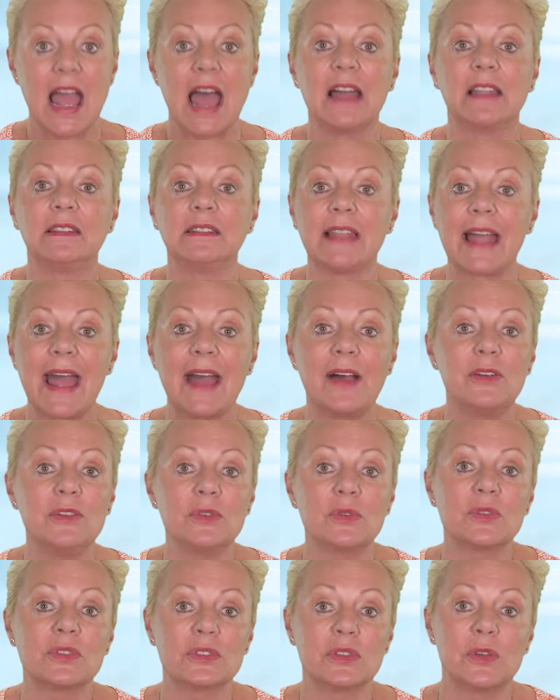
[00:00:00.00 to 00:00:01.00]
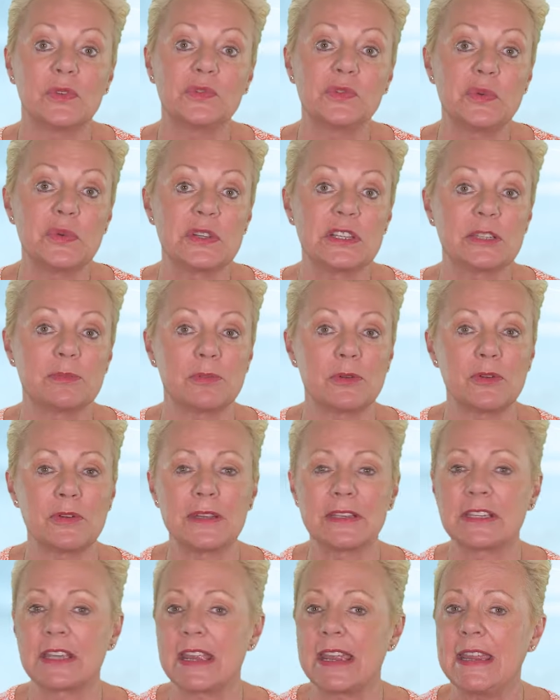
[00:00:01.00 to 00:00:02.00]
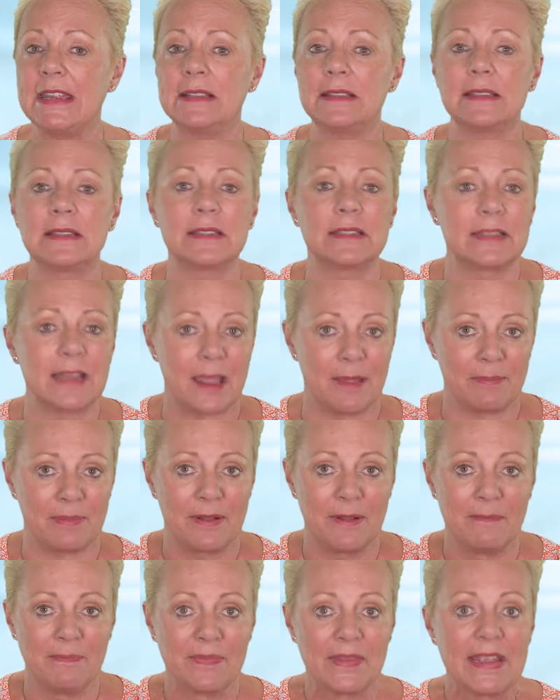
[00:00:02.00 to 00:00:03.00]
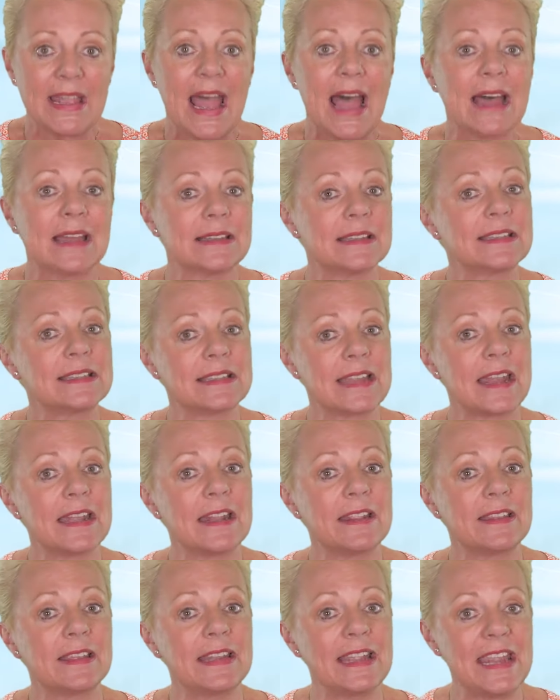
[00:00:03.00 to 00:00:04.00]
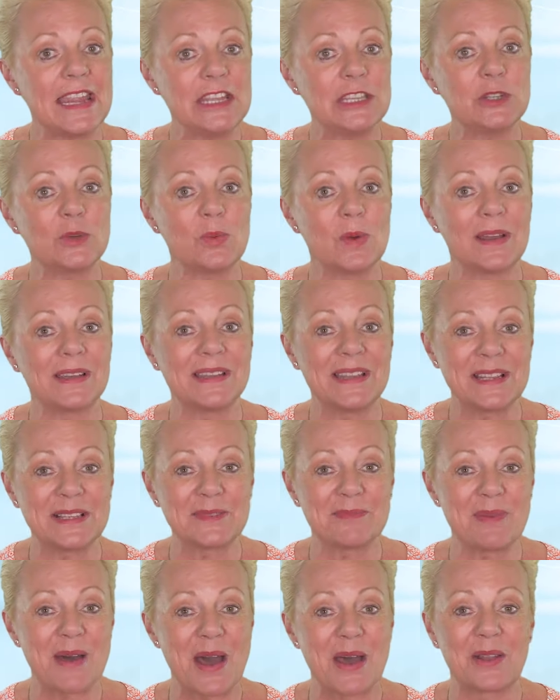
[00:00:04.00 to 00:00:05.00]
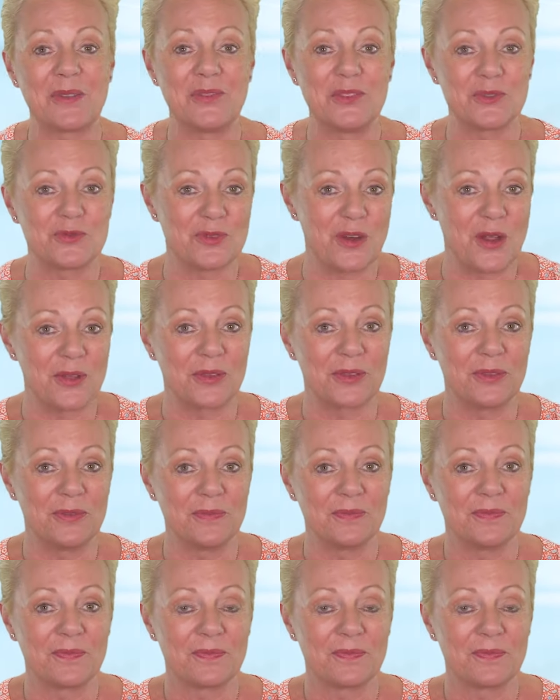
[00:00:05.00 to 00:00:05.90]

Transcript: Allow yourself to experience each step, understanding that each one is a part of your growth.